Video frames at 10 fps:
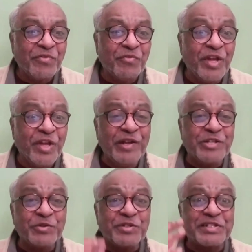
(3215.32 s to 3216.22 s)
We will
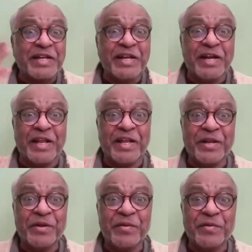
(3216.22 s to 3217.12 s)
choose Kennedy.
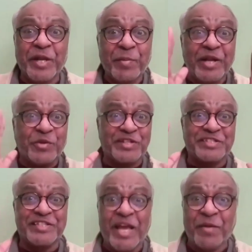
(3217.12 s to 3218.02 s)
Debate was
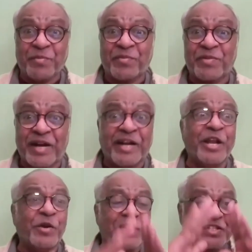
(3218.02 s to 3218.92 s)
same,
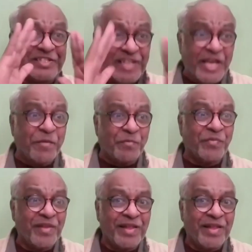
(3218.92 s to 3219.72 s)
content was same.